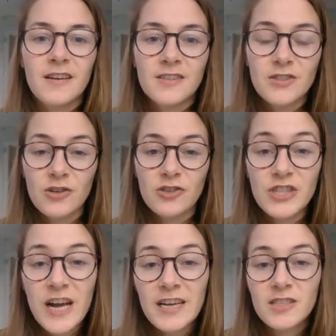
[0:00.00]
So
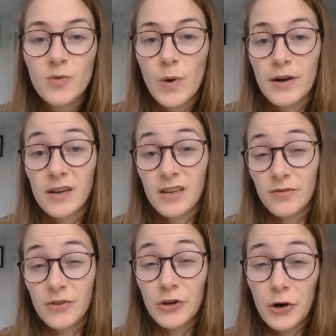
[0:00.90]
she has quite a lot of
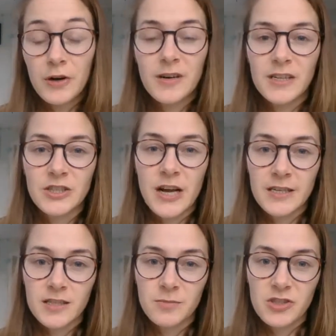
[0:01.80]
yarn and she
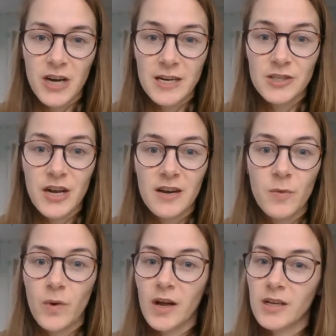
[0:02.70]
had some stash. And
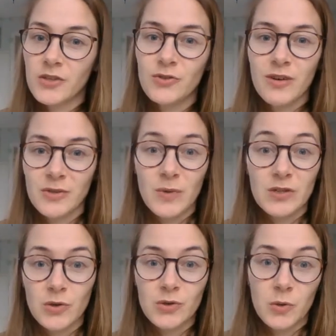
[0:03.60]
as soon as we
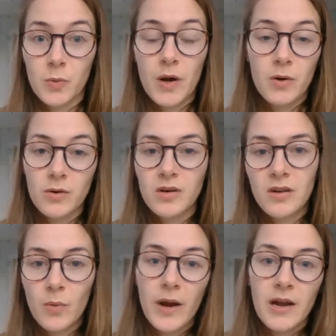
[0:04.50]
told her, well, on
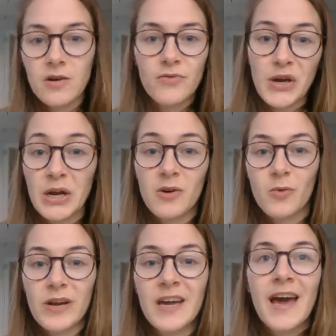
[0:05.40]
the way over here,
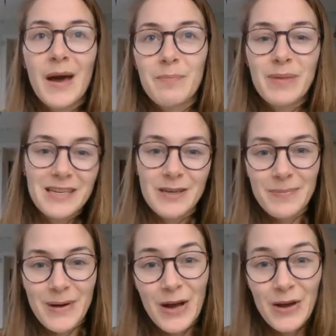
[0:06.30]
we picked up
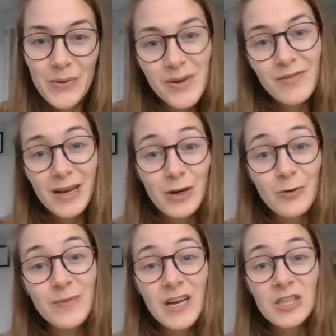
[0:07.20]
a weaving
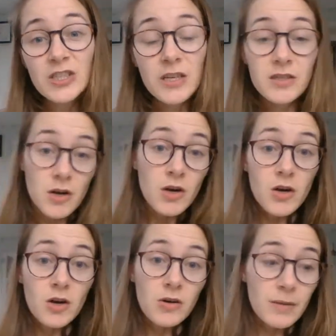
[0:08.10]
loom. She said,
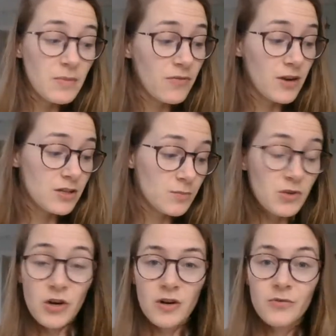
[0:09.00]
oh, let me find some
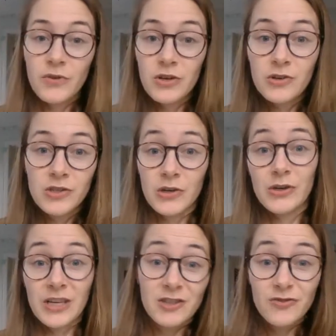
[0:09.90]
yarn for you so you
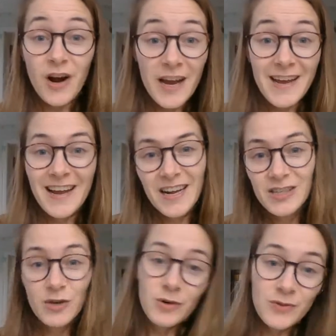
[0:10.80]
can try it. And
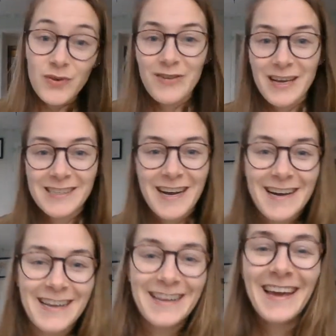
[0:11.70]
she was very
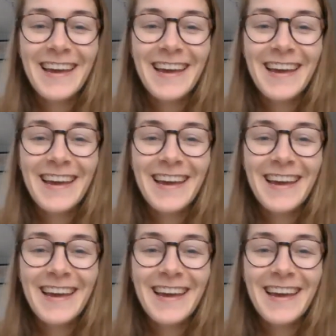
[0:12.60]
excited.